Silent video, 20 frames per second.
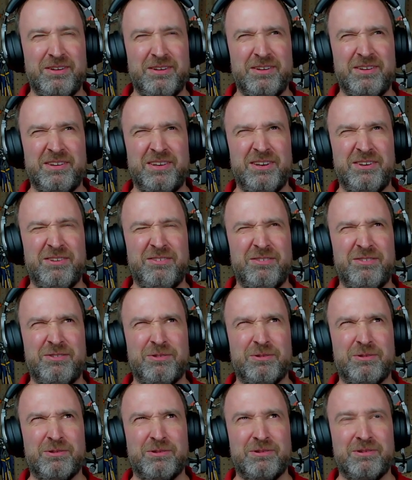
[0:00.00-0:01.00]

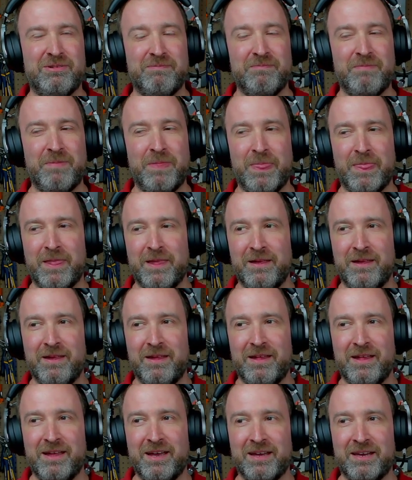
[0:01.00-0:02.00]
seashore.
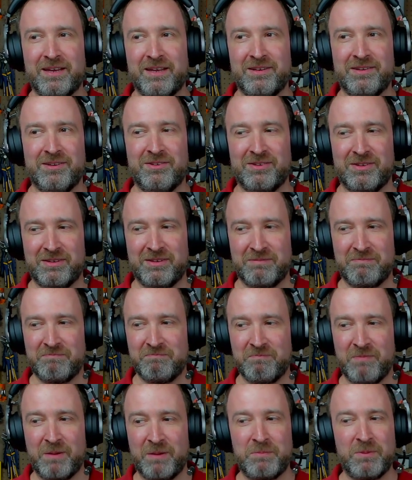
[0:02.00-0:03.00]
I guess that's
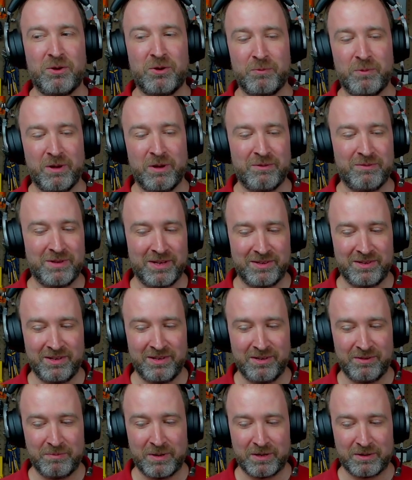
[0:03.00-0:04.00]
might be a good way of testing
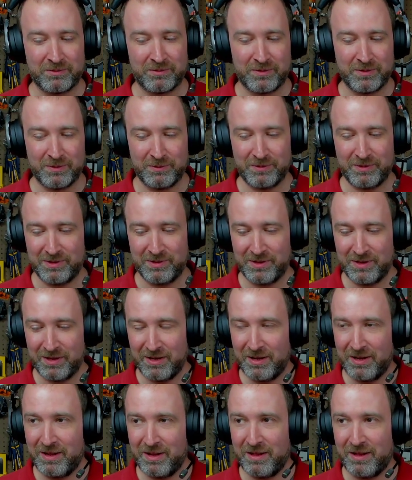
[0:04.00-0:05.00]
these microphones.
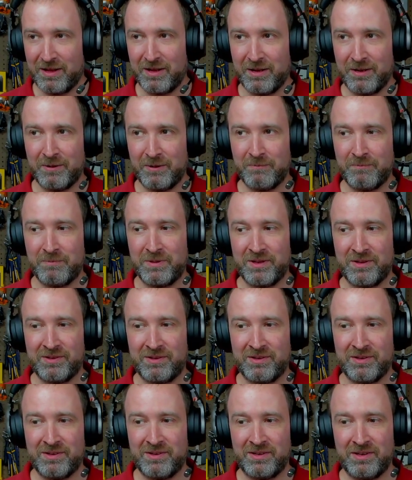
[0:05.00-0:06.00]
This
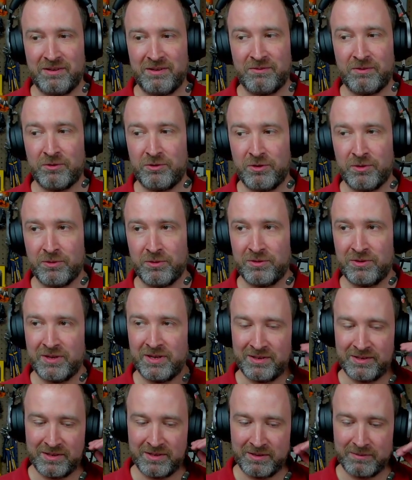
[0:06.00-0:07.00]
is the Virtuoso
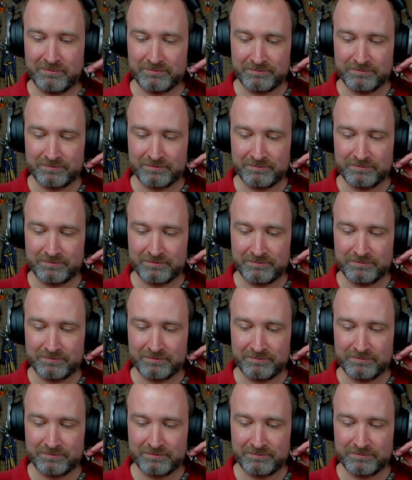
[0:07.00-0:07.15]
headset.